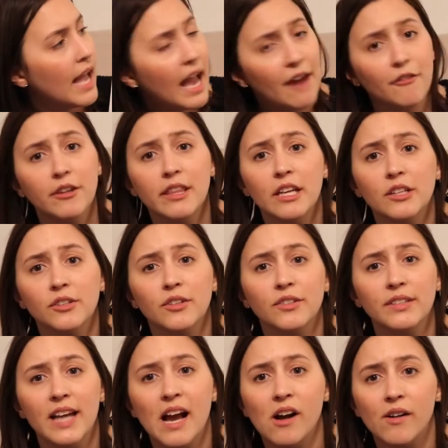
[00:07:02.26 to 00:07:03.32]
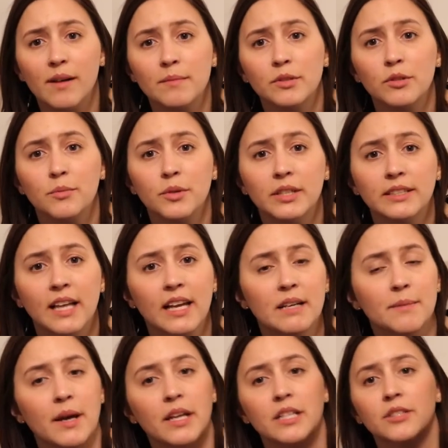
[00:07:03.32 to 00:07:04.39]
everything turned out. I'm super excited
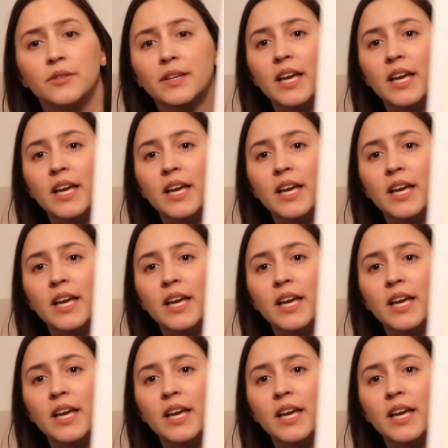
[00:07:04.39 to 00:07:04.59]
about it. So